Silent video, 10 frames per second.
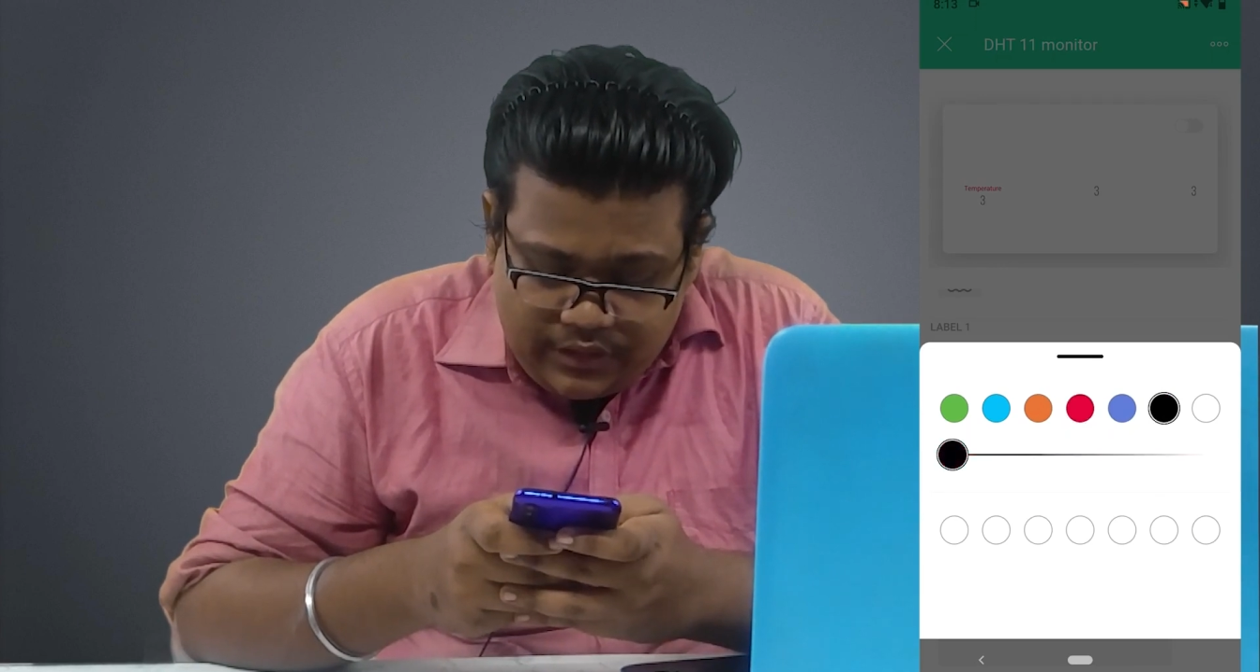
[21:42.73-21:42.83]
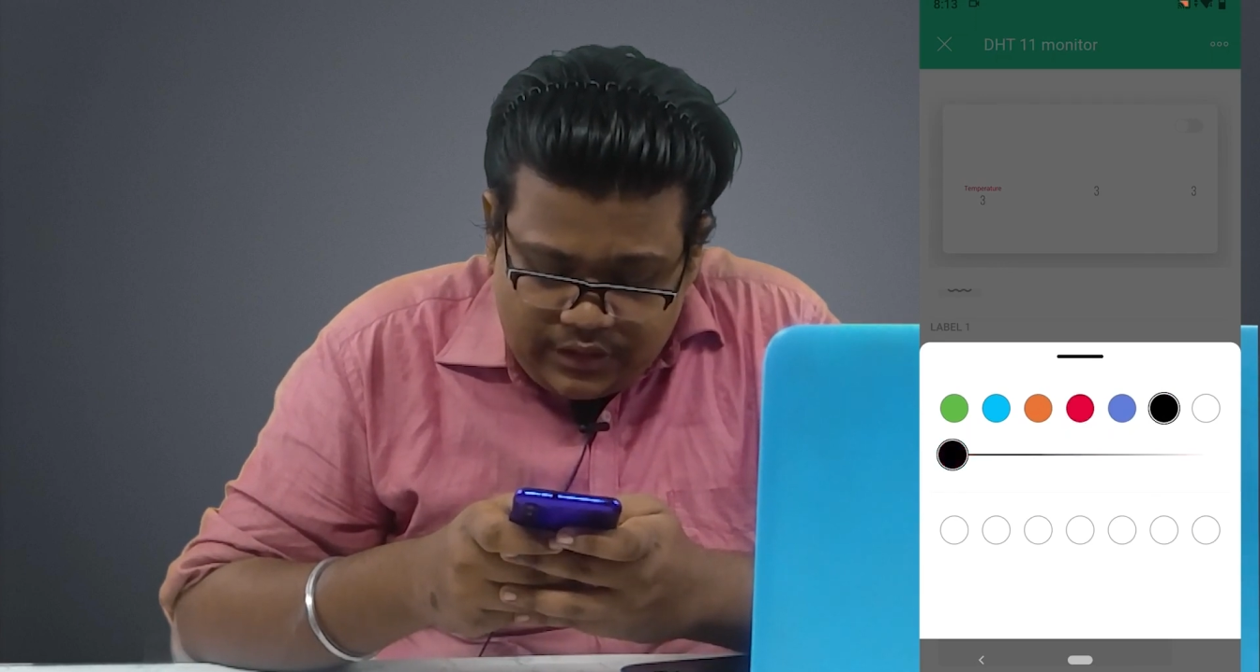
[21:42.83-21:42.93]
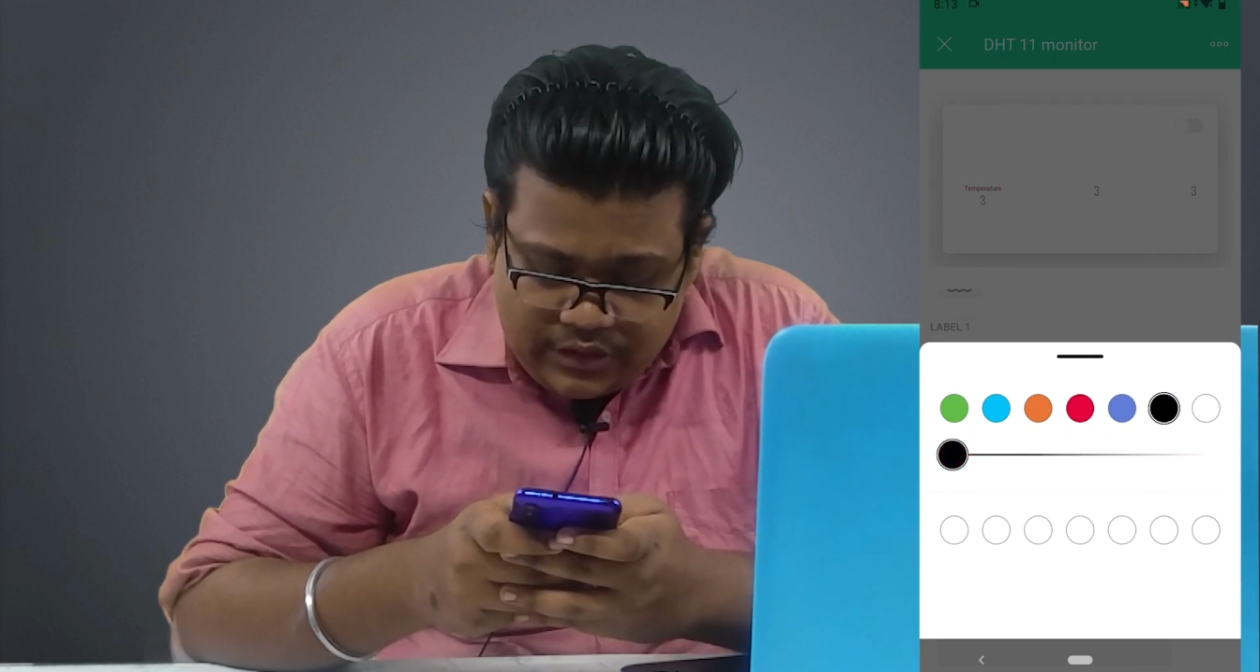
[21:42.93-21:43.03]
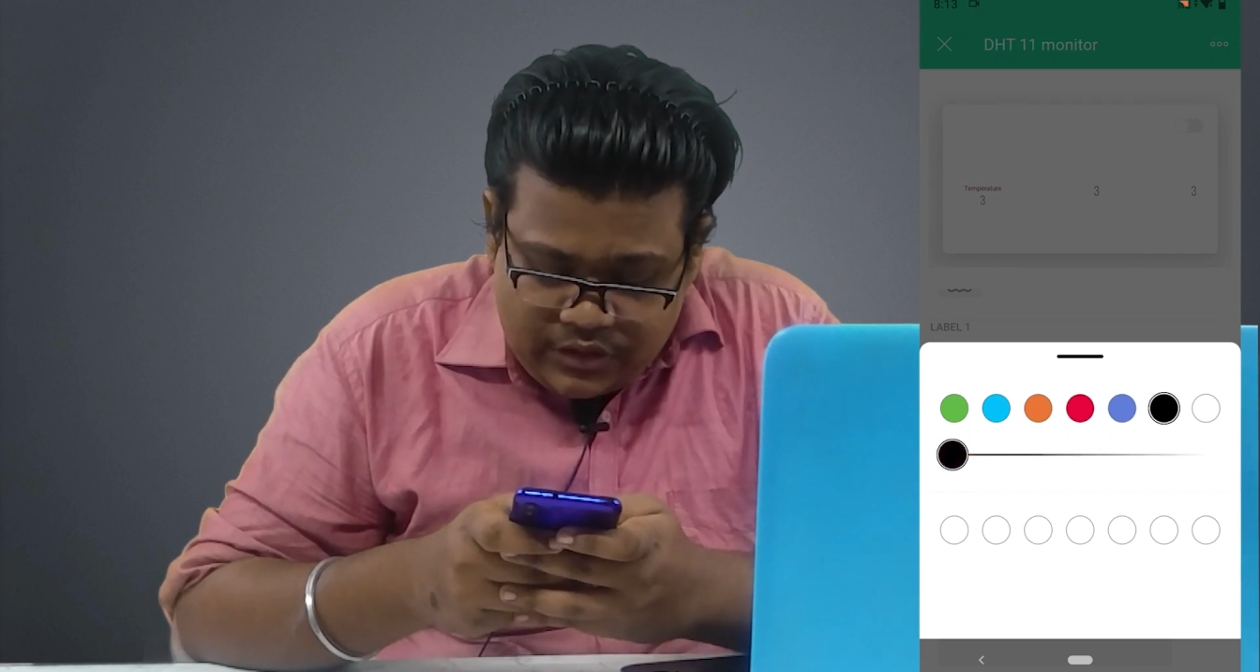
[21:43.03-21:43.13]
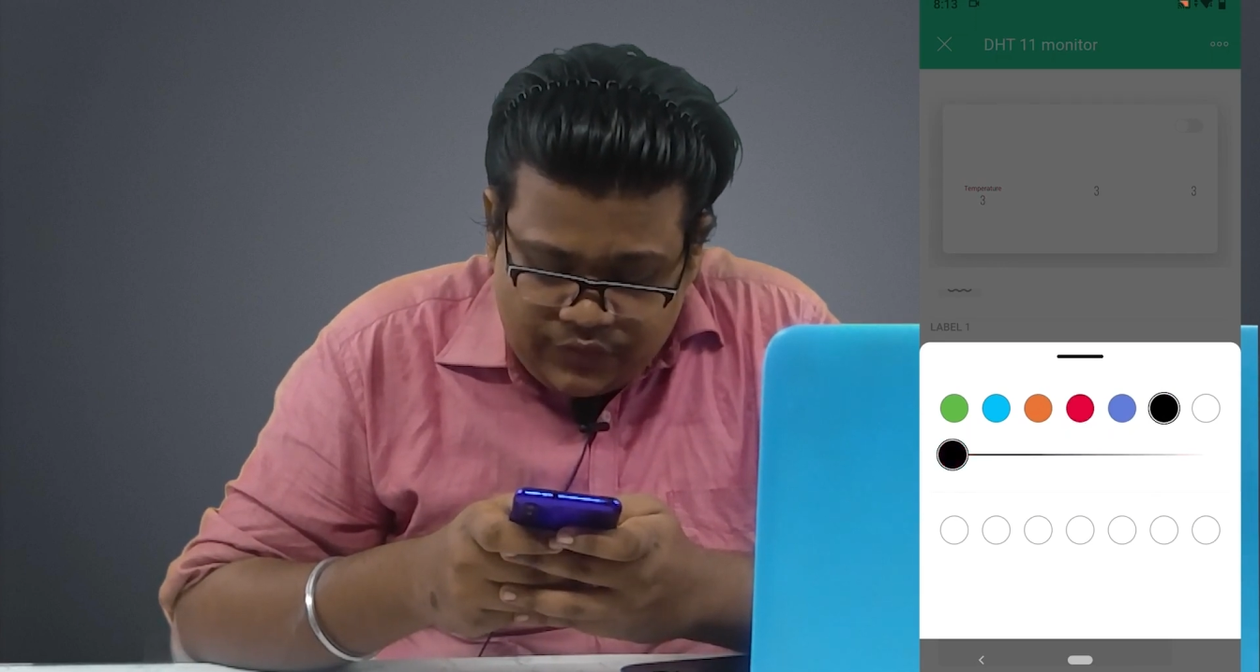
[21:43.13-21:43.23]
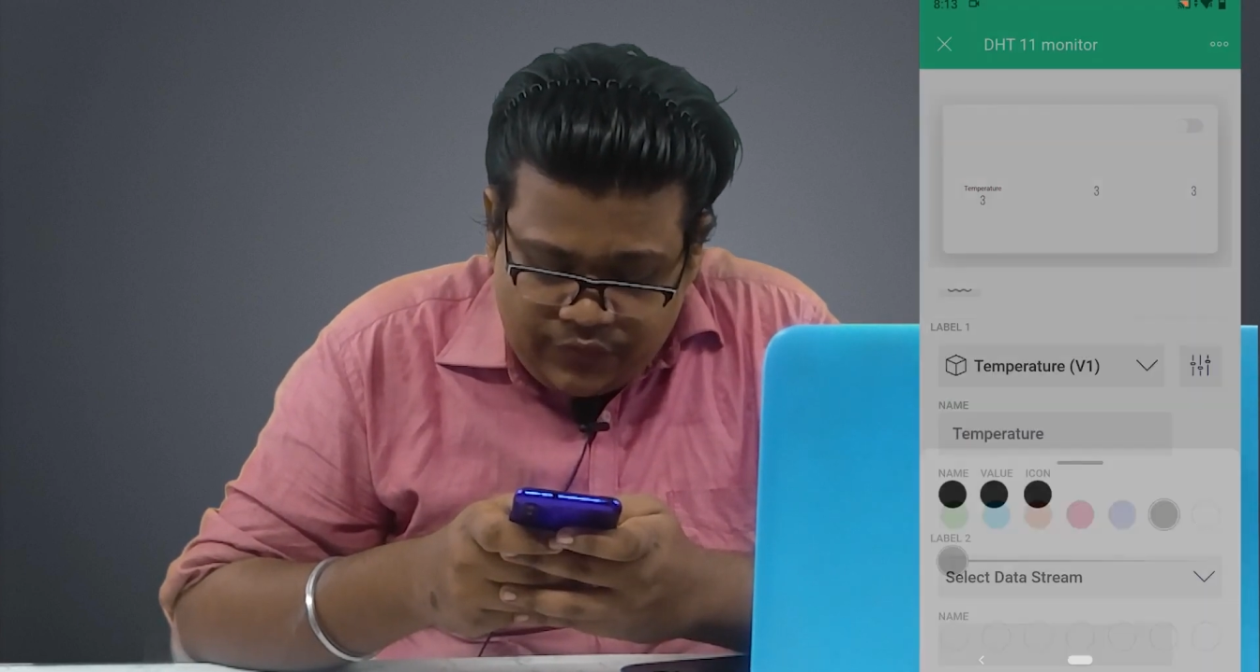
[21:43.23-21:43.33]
as